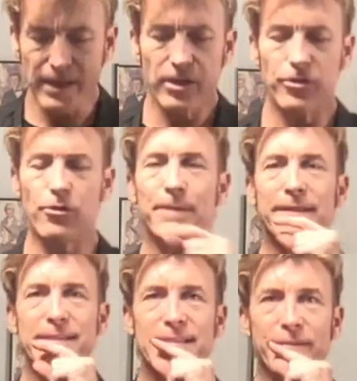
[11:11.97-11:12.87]
you
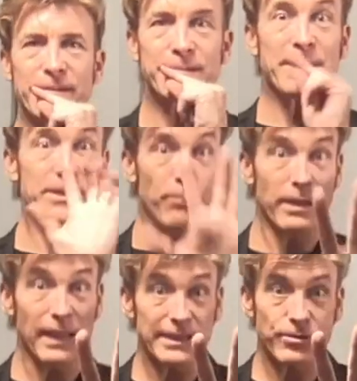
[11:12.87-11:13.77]
picked the seven of spades.
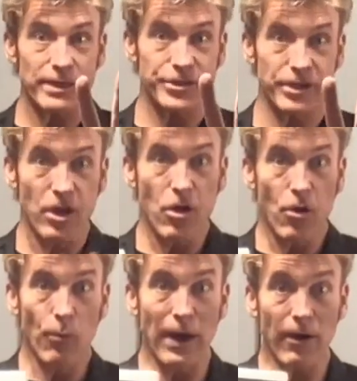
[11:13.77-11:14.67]
One last question.
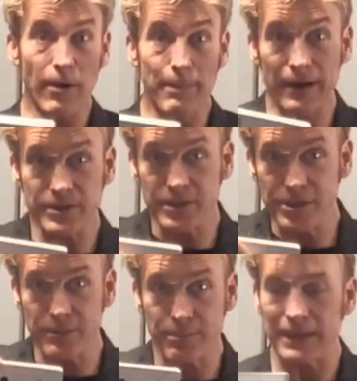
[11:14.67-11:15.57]
Whereabouts
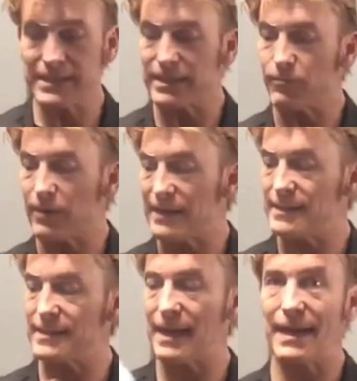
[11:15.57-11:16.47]
did you place it?
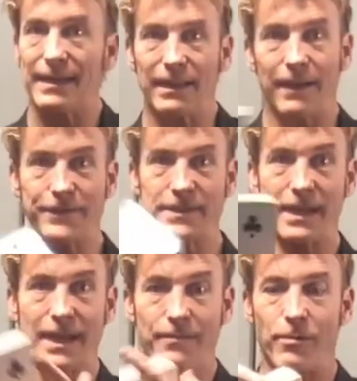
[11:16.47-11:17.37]
Right side, left
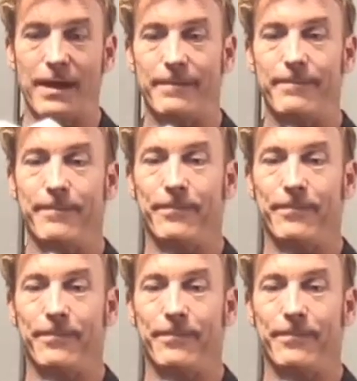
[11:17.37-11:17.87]
side, what?